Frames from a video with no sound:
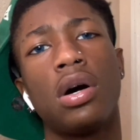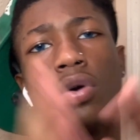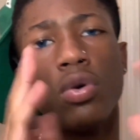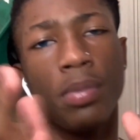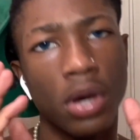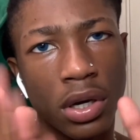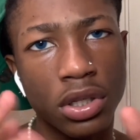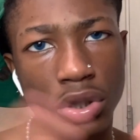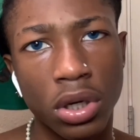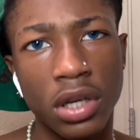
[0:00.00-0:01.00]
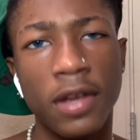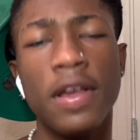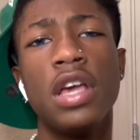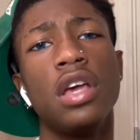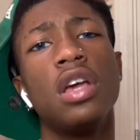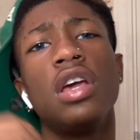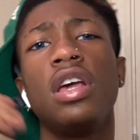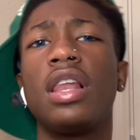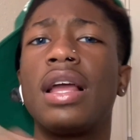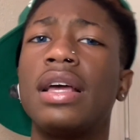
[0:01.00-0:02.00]
I hope y'all enjoyed it
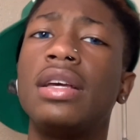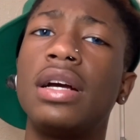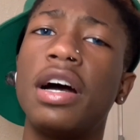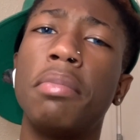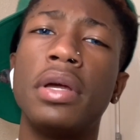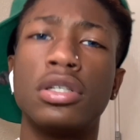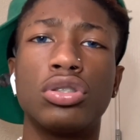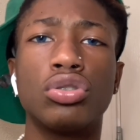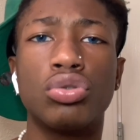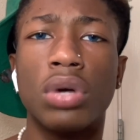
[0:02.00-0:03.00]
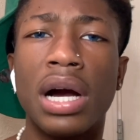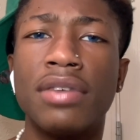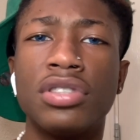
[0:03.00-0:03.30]
like, comment, and subscribe.